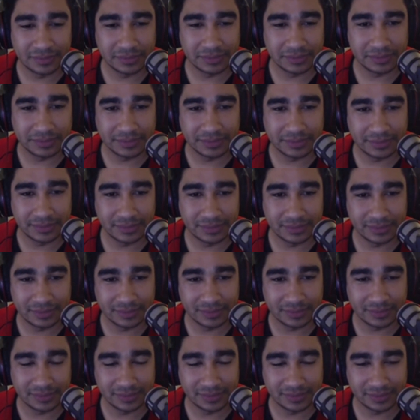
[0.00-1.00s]

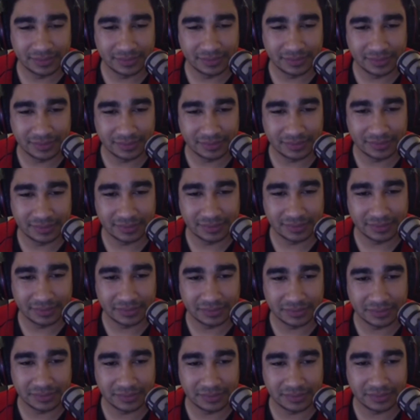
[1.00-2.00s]

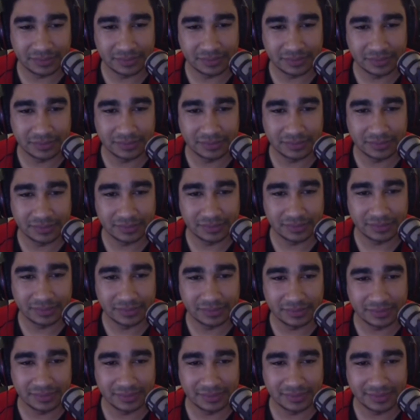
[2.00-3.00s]

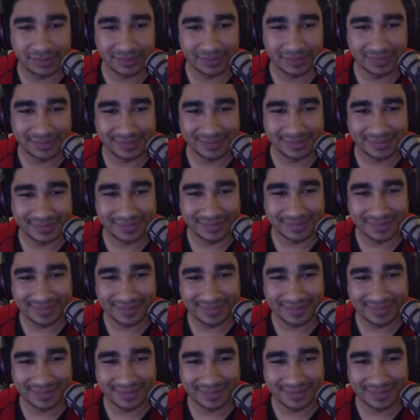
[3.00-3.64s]
The person shown says nothing.